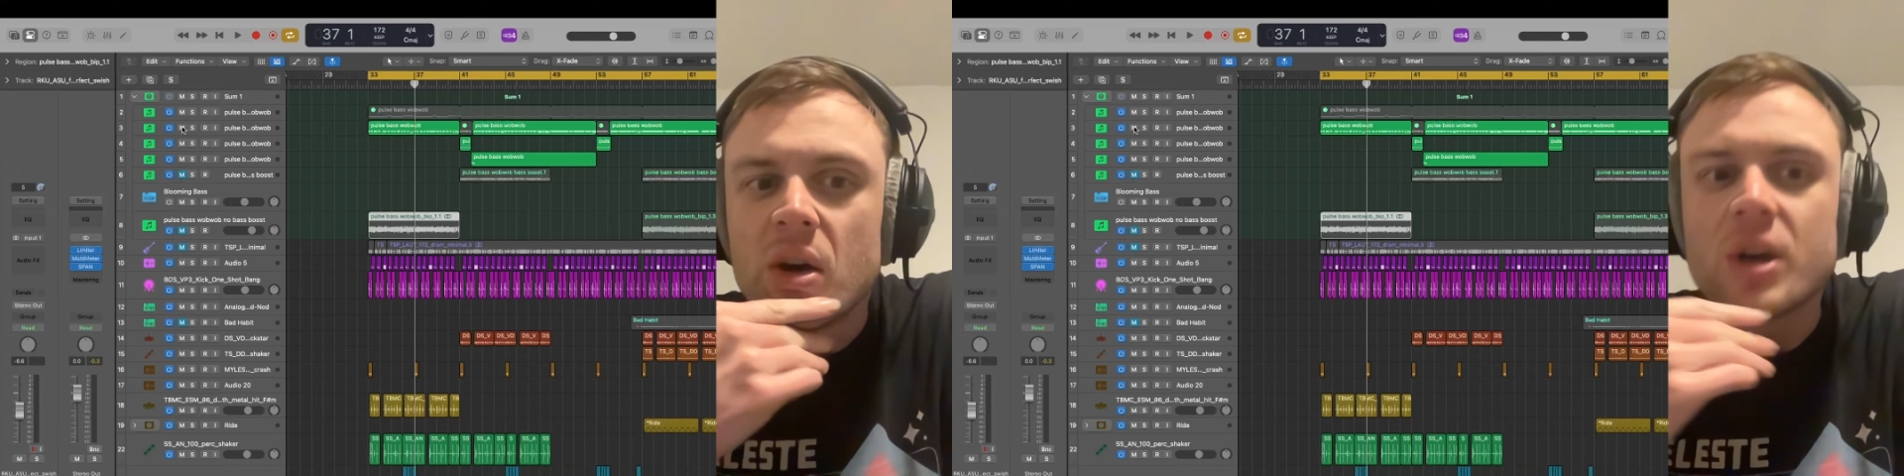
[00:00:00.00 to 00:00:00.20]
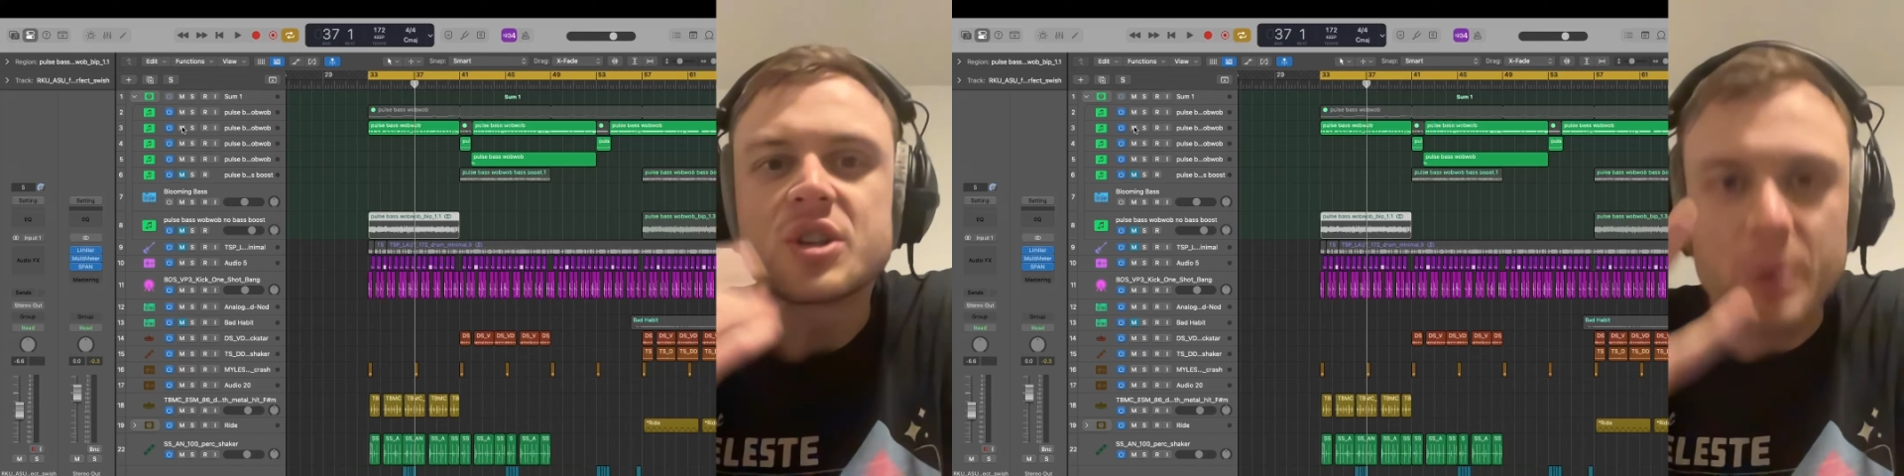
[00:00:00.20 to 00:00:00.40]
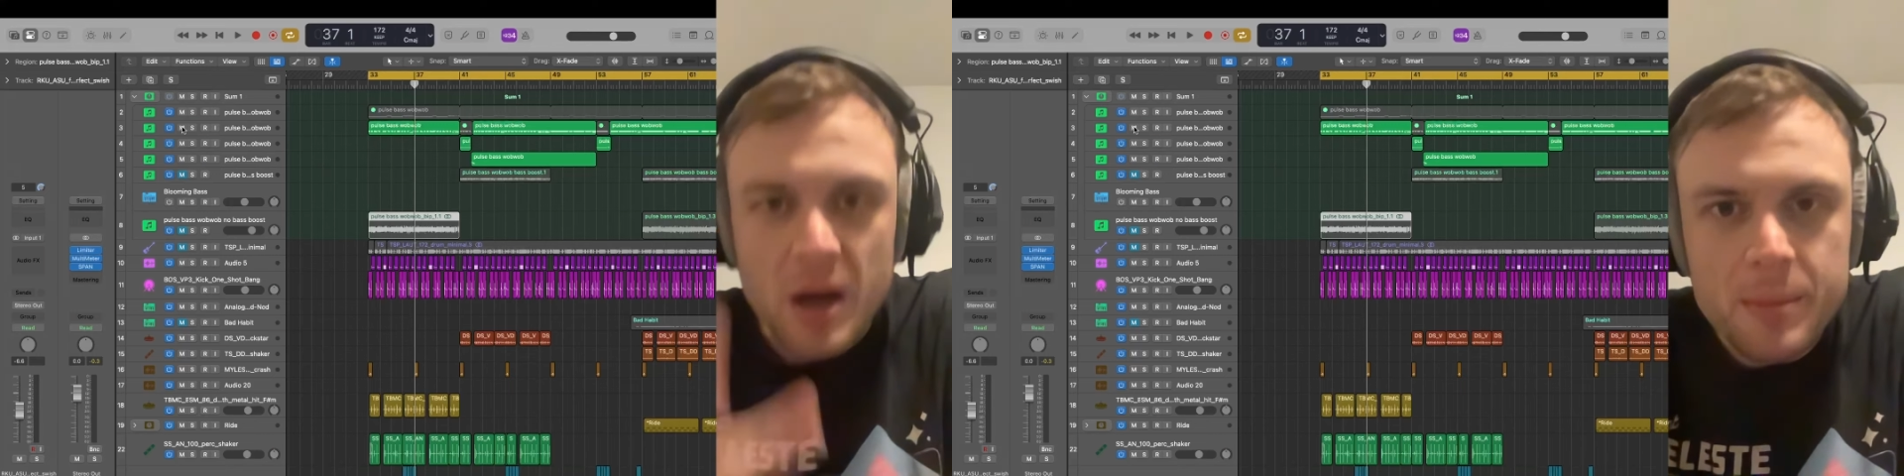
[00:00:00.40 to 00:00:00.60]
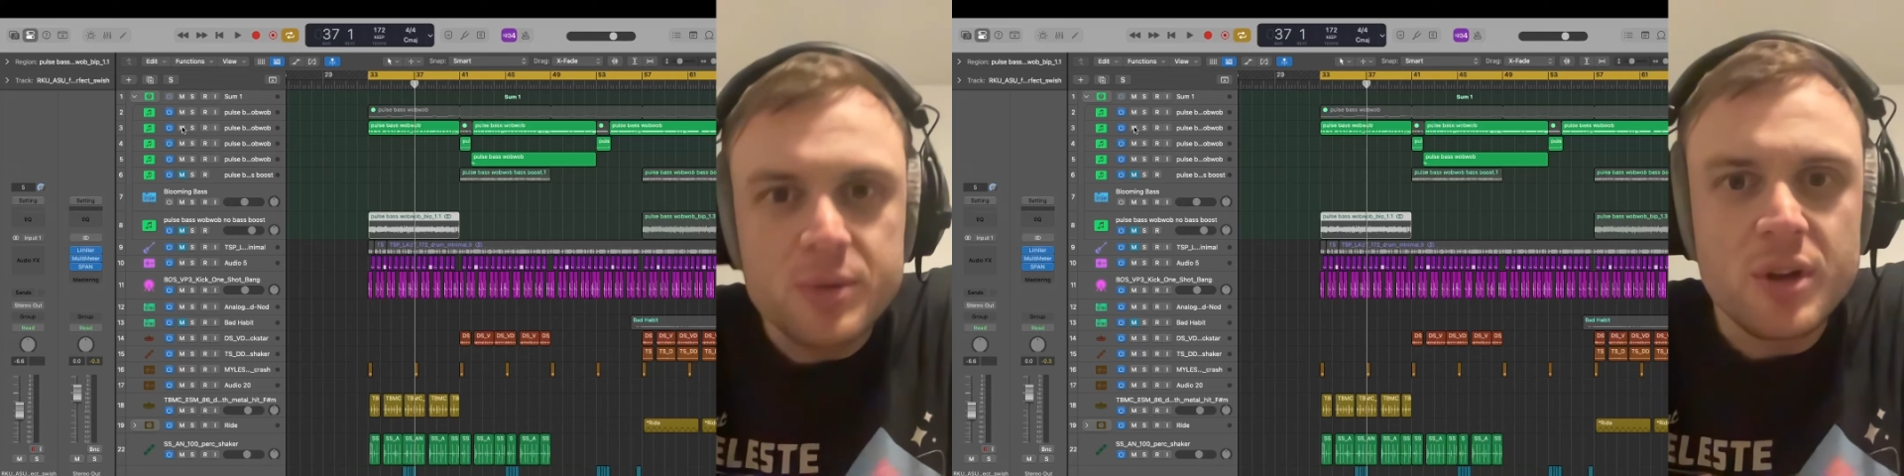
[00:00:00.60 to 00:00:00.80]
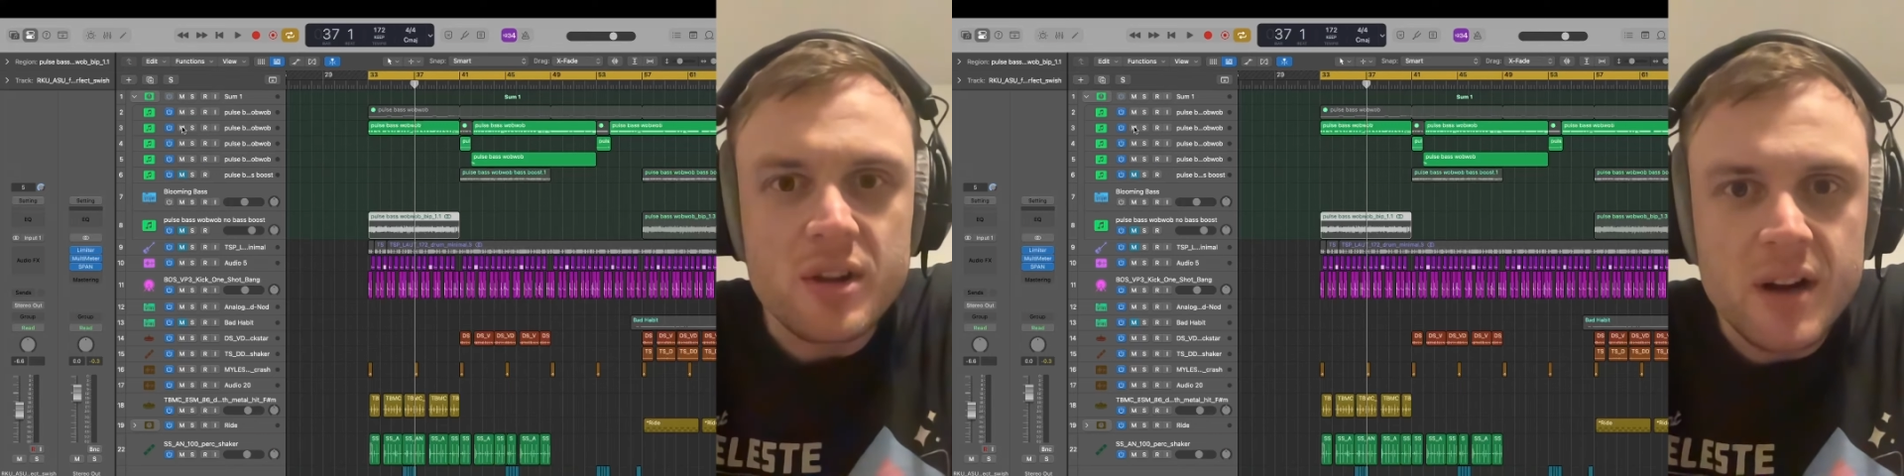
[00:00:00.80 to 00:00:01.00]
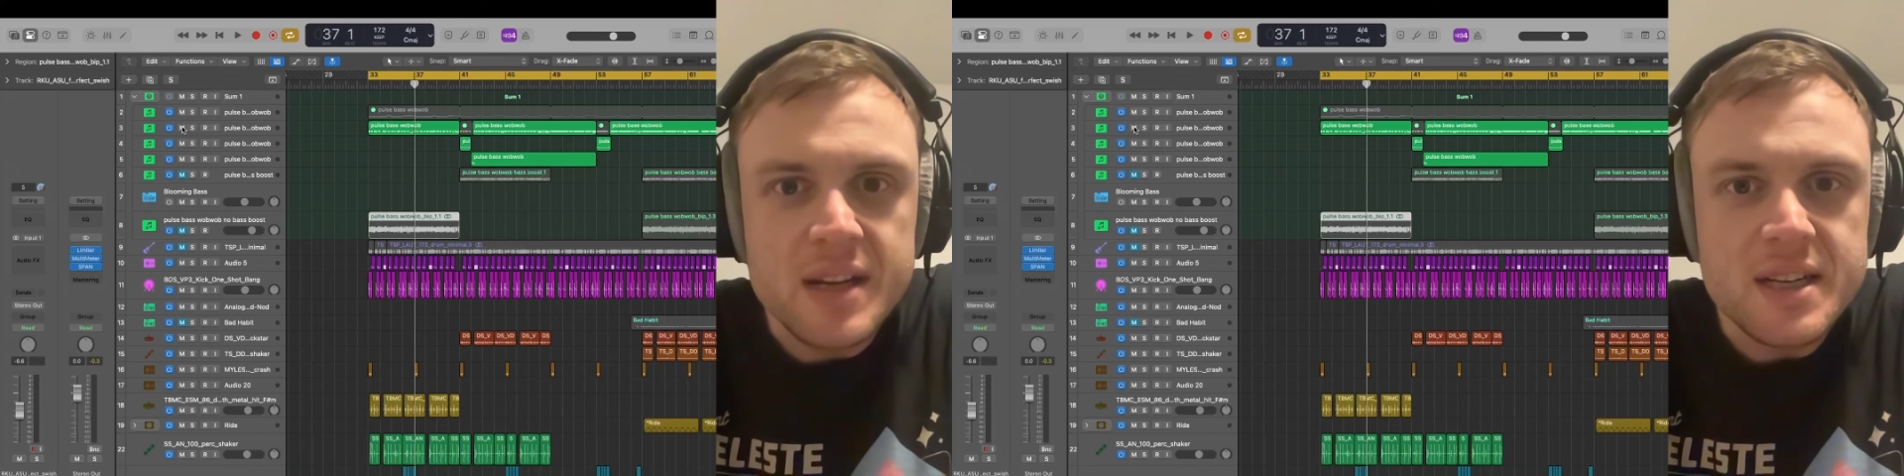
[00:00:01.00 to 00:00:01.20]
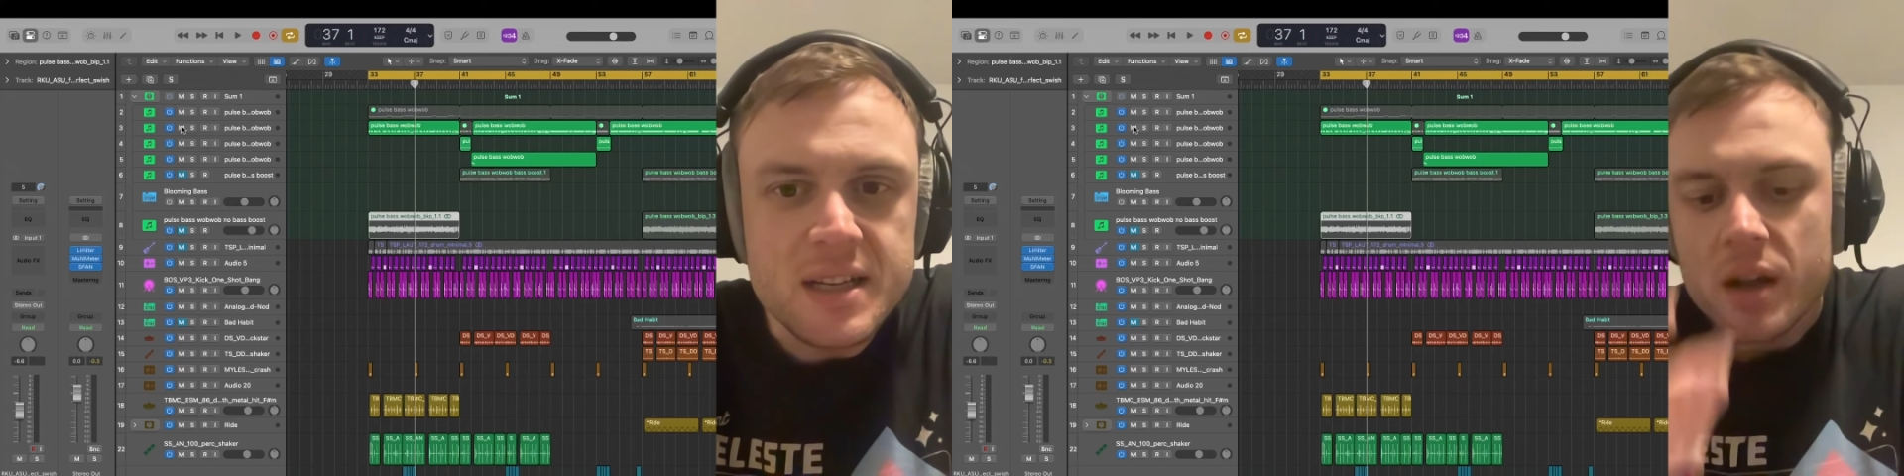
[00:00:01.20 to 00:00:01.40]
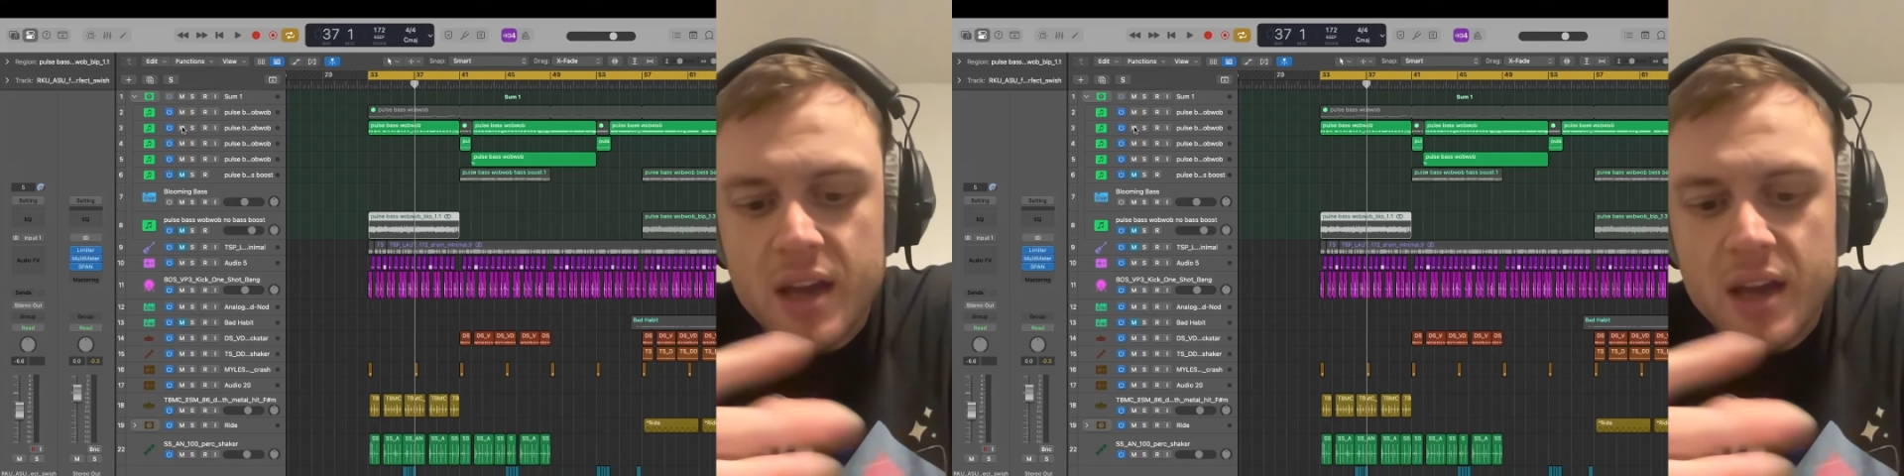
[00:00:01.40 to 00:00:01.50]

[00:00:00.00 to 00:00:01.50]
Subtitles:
experimented with other ideas,